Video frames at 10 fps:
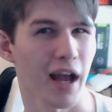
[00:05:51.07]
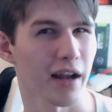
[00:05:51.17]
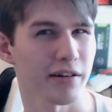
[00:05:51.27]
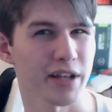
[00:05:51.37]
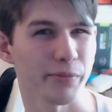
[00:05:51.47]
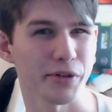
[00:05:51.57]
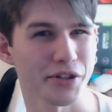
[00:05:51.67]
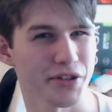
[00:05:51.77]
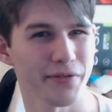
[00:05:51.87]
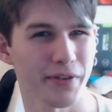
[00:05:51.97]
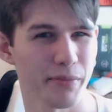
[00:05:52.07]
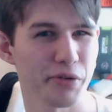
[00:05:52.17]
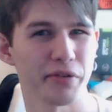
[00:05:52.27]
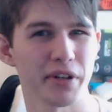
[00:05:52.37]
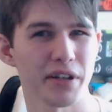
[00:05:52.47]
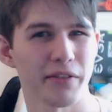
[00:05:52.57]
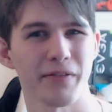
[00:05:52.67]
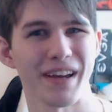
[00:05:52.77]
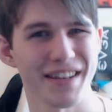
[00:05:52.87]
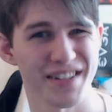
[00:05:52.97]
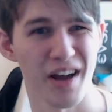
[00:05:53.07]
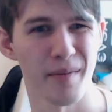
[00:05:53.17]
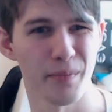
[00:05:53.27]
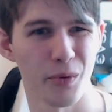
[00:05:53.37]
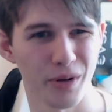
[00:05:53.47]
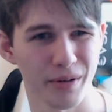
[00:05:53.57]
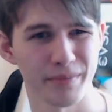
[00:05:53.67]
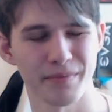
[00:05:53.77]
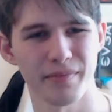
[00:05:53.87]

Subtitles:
higher temperatures if I moved it a phase up, or,